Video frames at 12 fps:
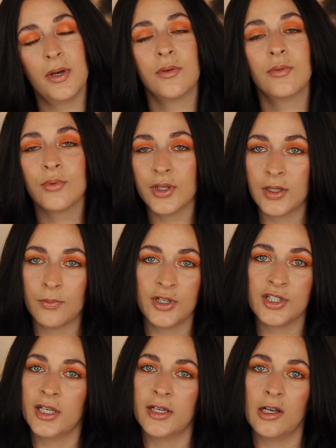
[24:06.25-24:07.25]
I would really
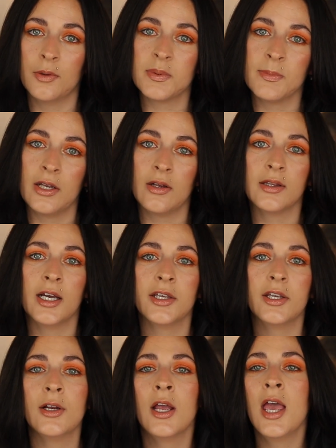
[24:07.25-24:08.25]
appreciate it. It helps me out a lot
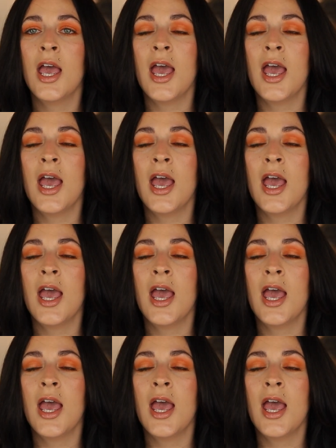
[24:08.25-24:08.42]
here.